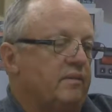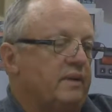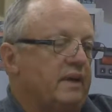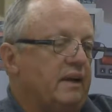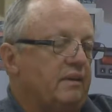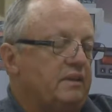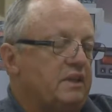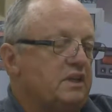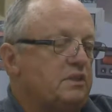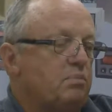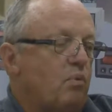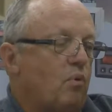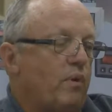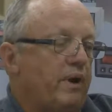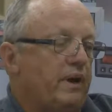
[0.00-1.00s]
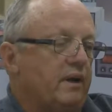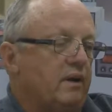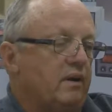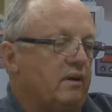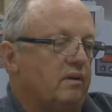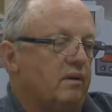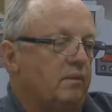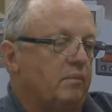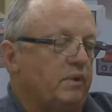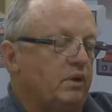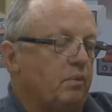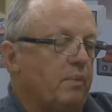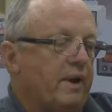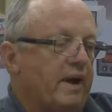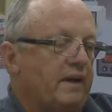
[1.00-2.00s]
Now at this point, I'm going to
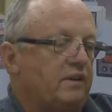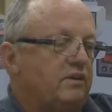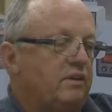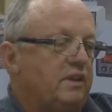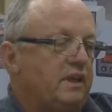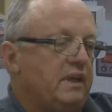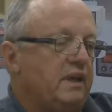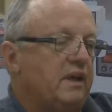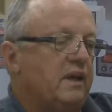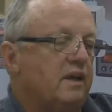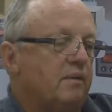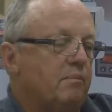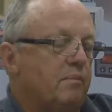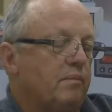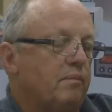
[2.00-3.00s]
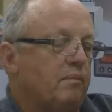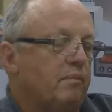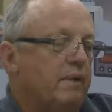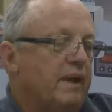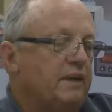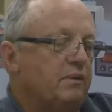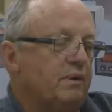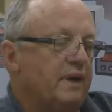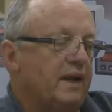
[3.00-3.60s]
go back to the menu